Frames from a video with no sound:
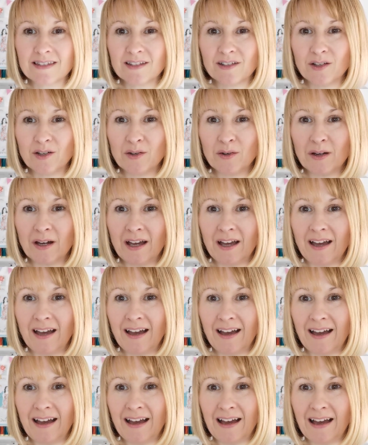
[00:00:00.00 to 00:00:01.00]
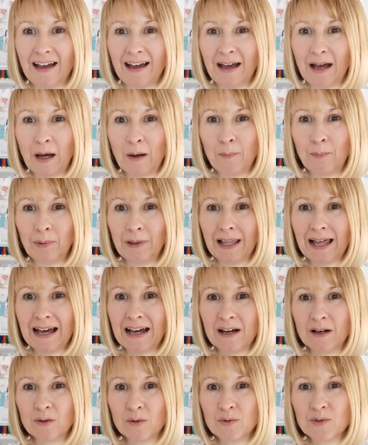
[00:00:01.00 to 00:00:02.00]
So a
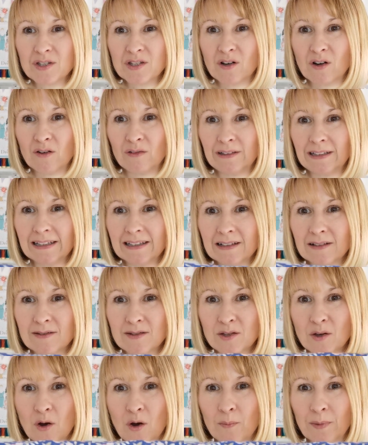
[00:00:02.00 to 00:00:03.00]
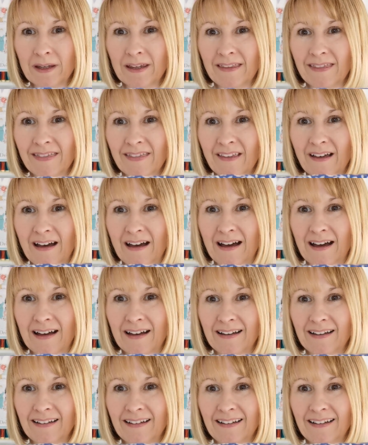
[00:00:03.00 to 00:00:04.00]
blouse or a little top in that.